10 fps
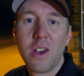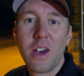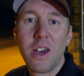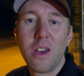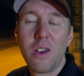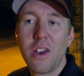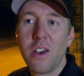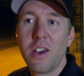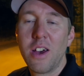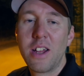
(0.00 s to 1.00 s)

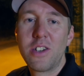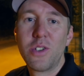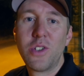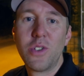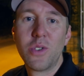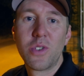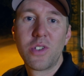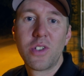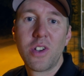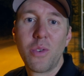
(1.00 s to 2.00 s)
I had to
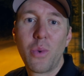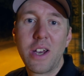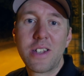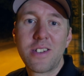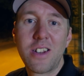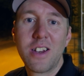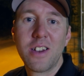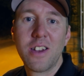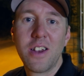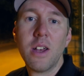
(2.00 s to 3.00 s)
choose
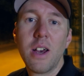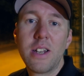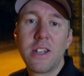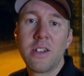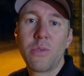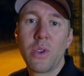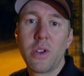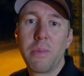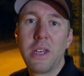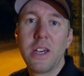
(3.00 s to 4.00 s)
wisely. I didn't want
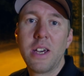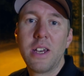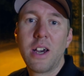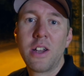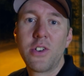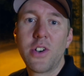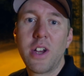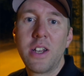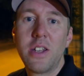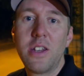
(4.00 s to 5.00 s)
to be
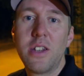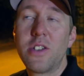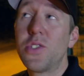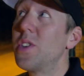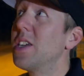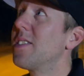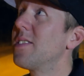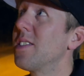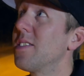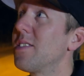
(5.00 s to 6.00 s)
under any trees,
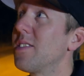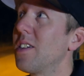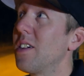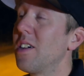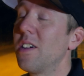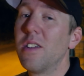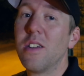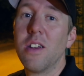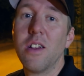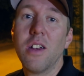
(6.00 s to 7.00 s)
since
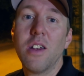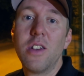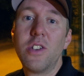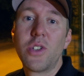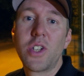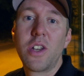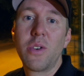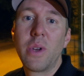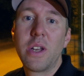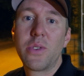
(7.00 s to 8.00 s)

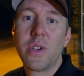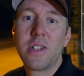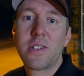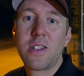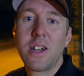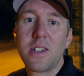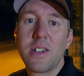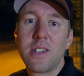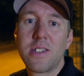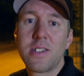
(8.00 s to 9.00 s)
usually when it rains like
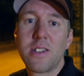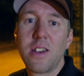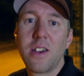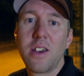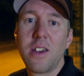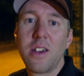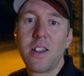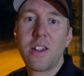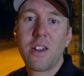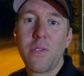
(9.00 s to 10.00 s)
this, a
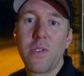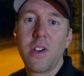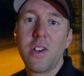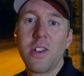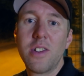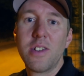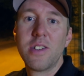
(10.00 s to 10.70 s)
lot of